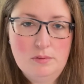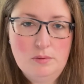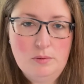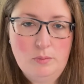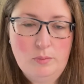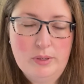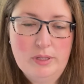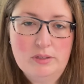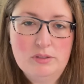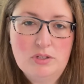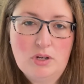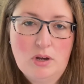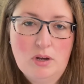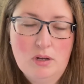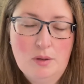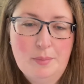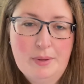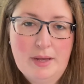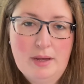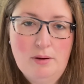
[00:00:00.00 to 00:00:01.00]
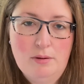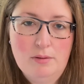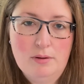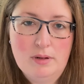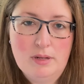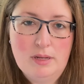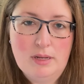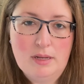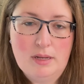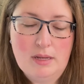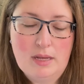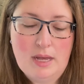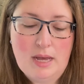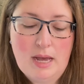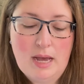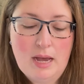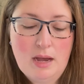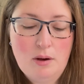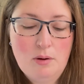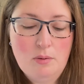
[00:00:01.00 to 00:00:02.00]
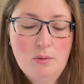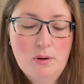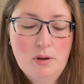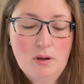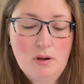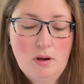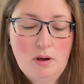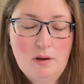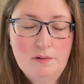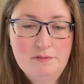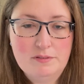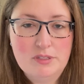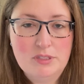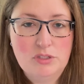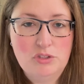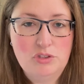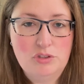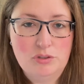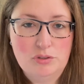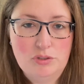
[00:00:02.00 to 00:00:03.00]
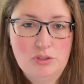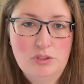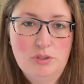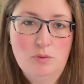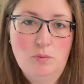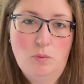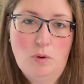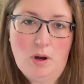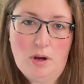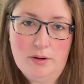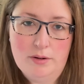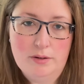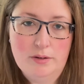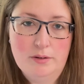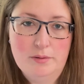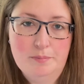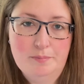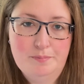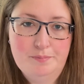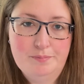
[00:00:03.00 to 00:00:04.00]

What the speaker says: we'll talk about how often should you water.